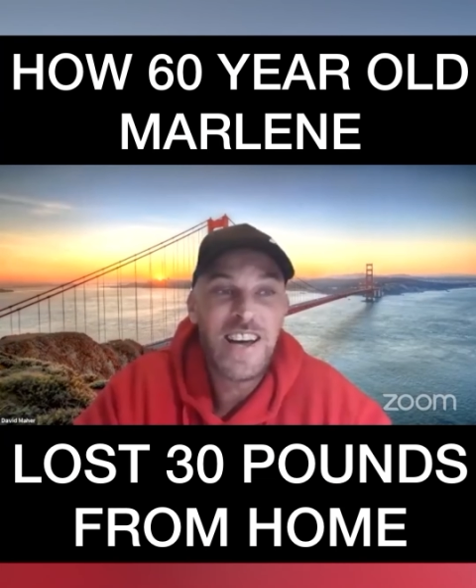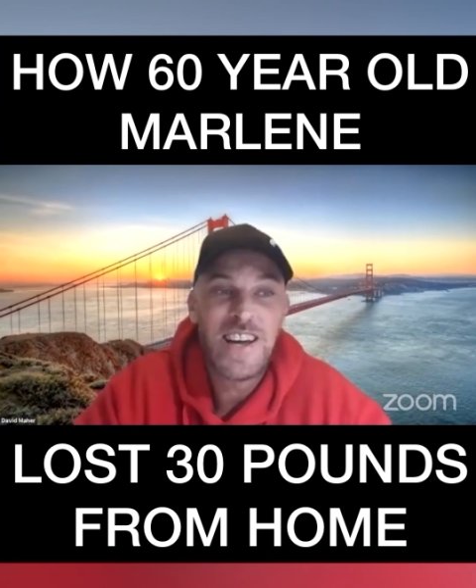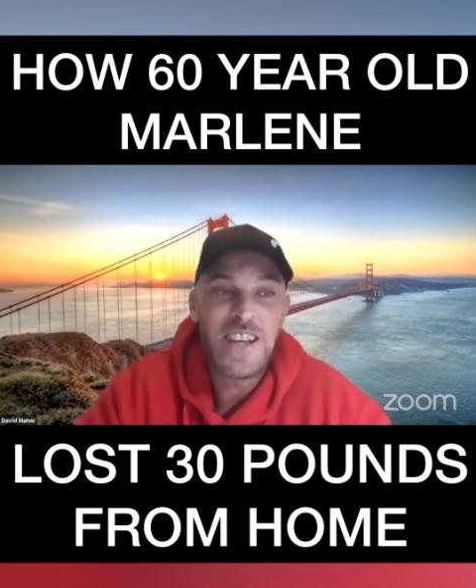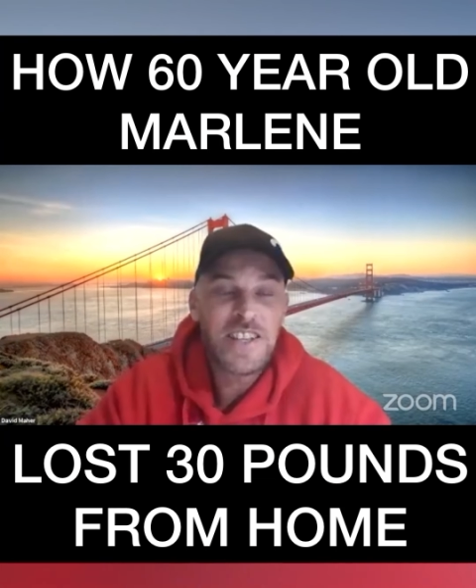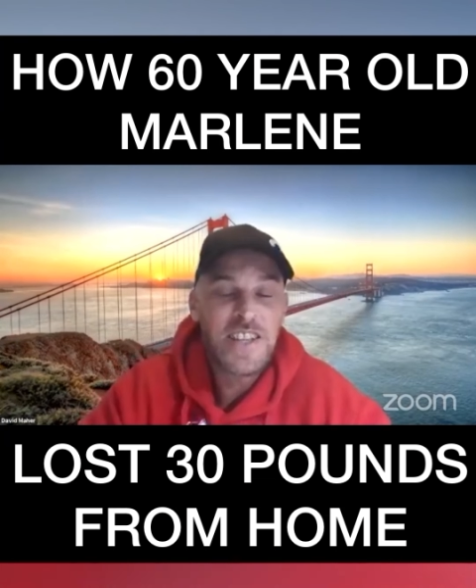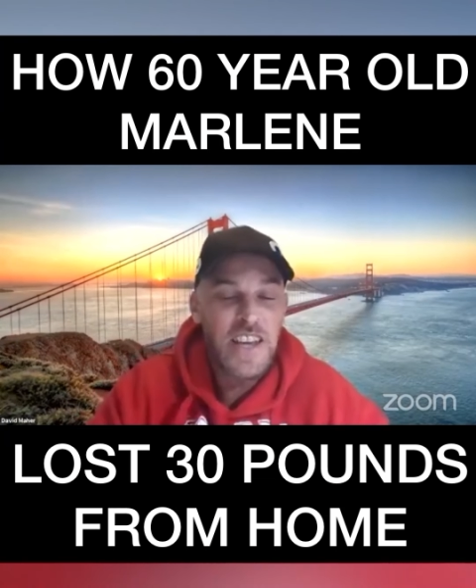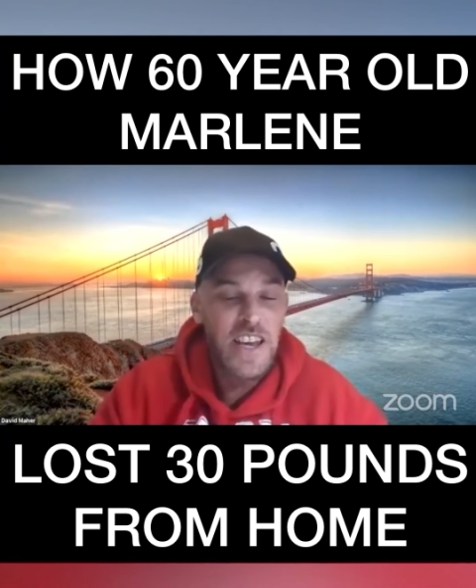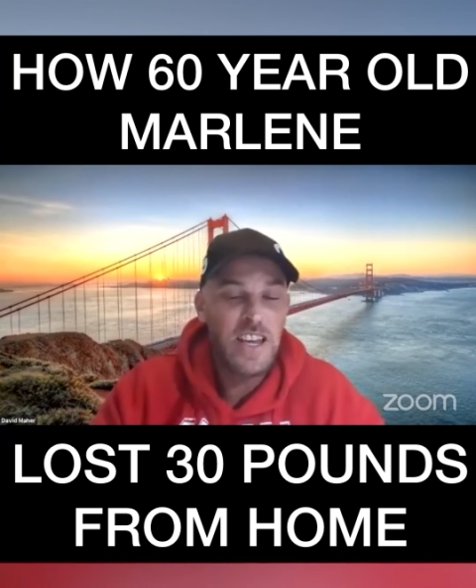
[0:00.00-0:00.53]
that's
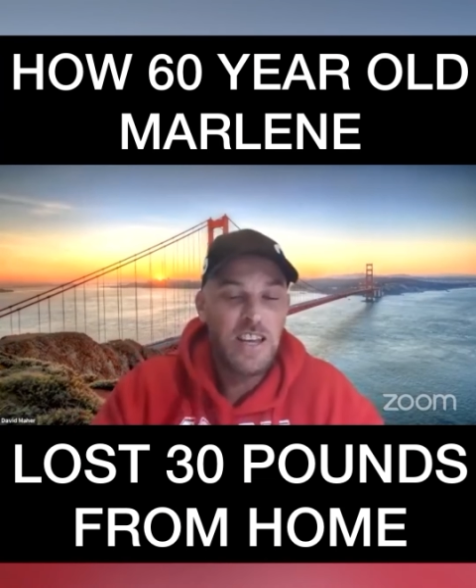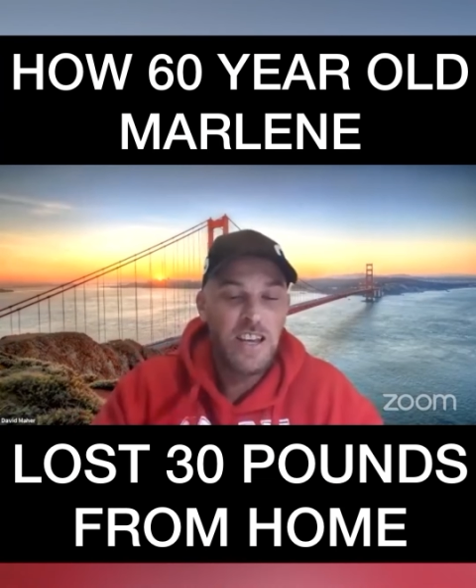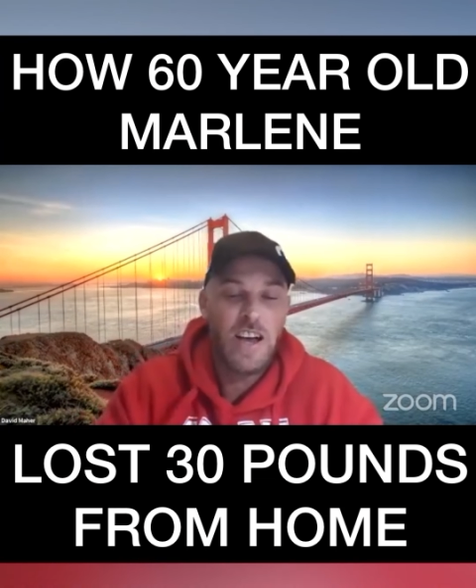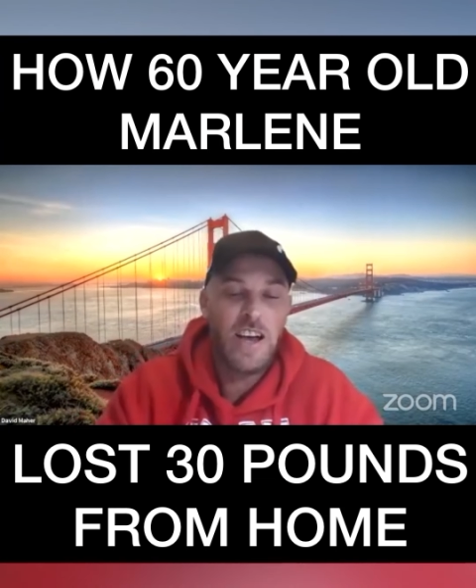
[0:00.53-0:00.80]
the key.